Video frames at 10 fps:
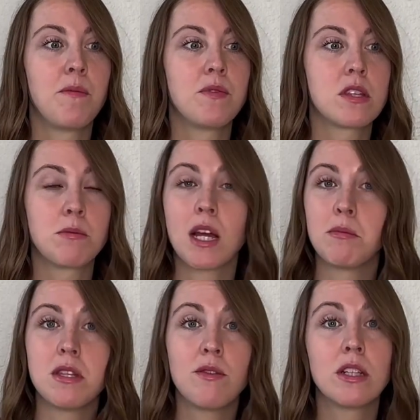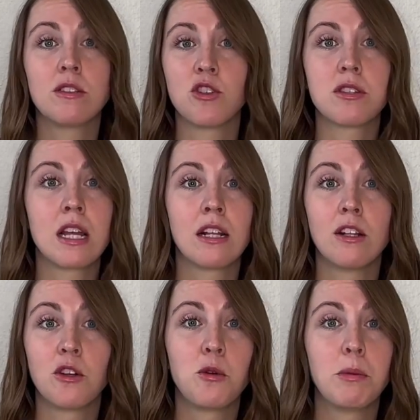sometimes even just that
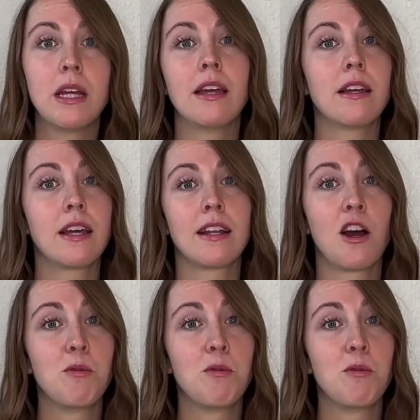little bit can help